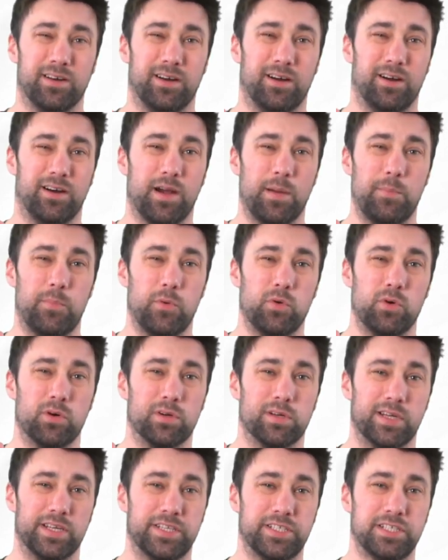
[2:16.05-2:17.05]
I
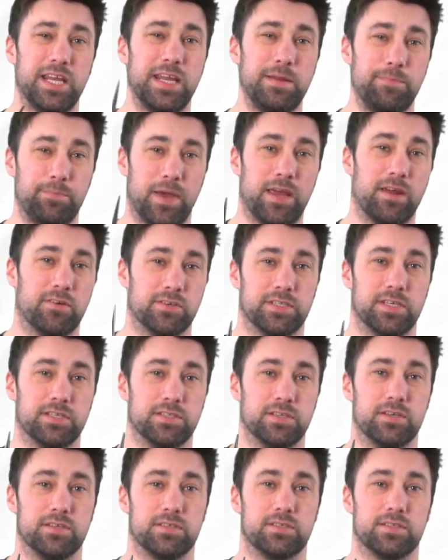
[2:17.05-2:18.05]
bought a cheap pair of
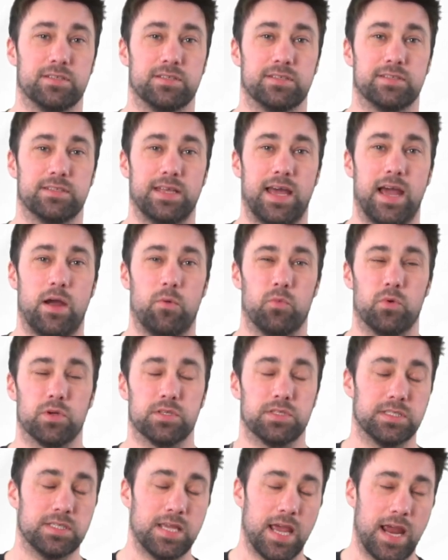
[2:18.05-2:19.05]
scissors that
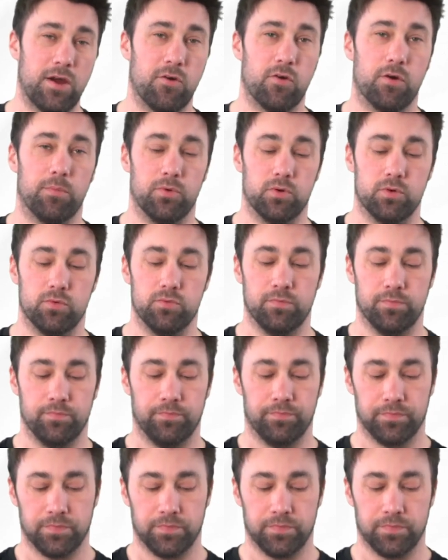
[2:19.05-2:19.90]
were terrible.